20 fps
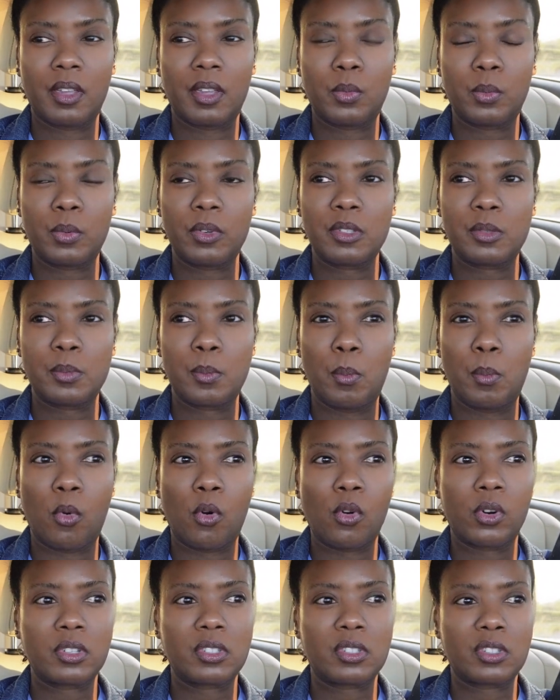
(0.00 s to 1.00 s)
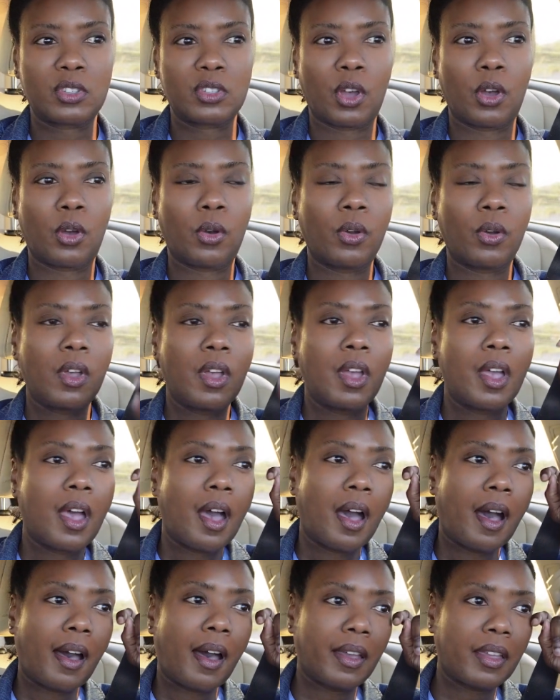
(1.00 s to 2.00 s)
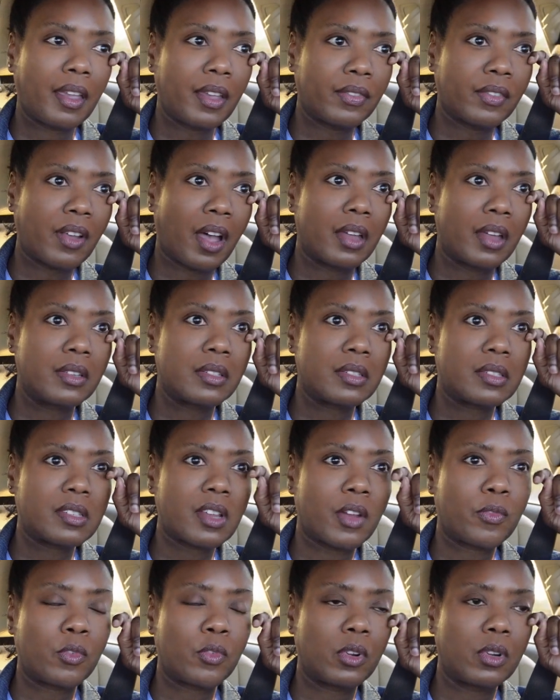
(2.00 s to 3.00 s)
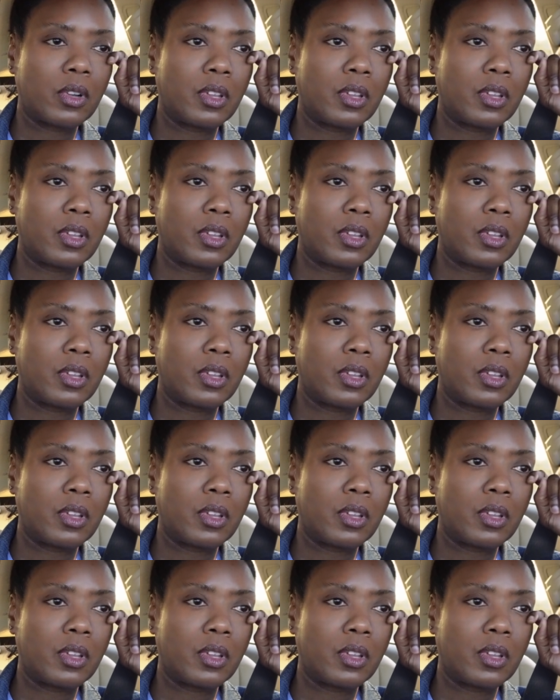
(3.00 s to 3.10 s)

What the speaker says: It was more so, I have gotten several